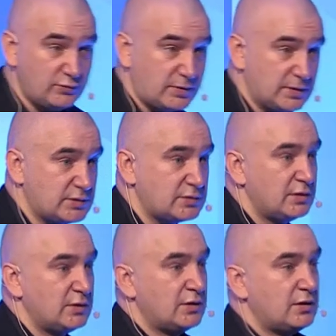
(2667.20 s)
conference.
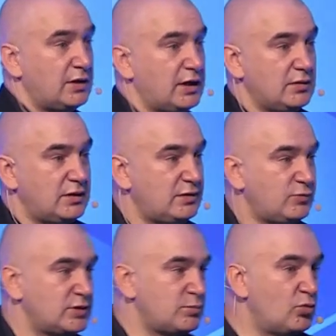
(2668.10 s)
And
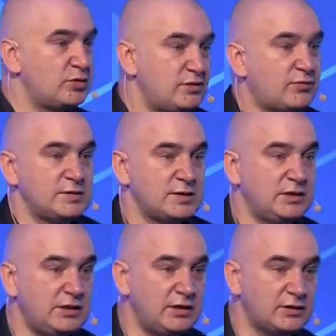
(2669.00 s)
it was more different
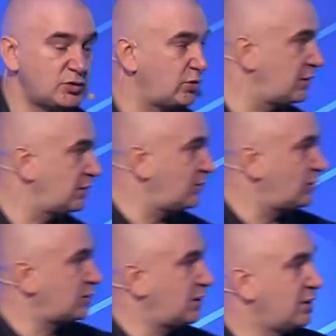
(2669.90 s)
than here. So uh, there
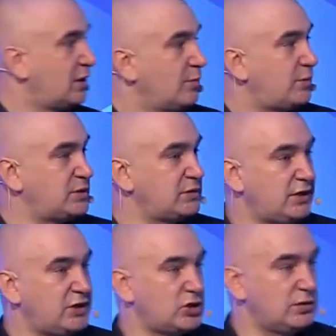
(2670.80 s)
was a
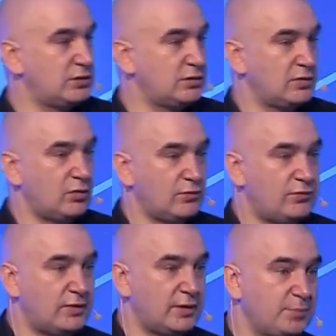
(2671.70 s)
presentation
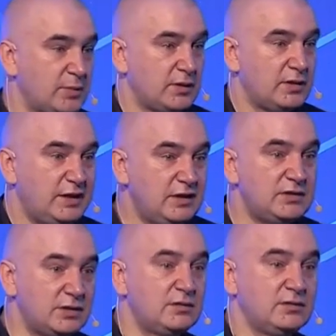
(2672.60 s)
of uh,
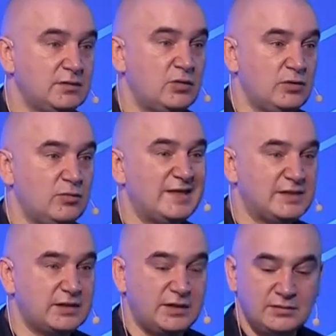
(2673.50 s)
Intel on
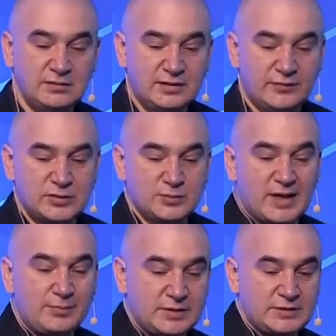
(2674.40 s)
one screen. There was
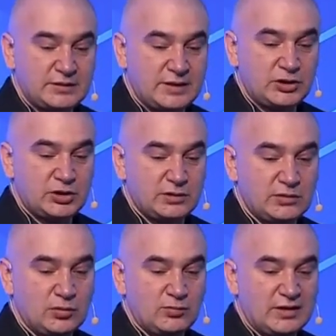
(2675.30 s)
my
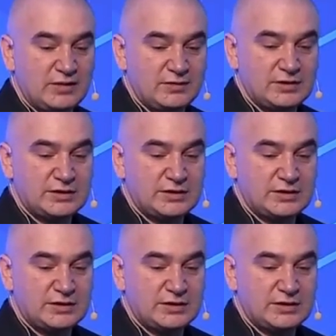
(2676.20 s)
presentation on one of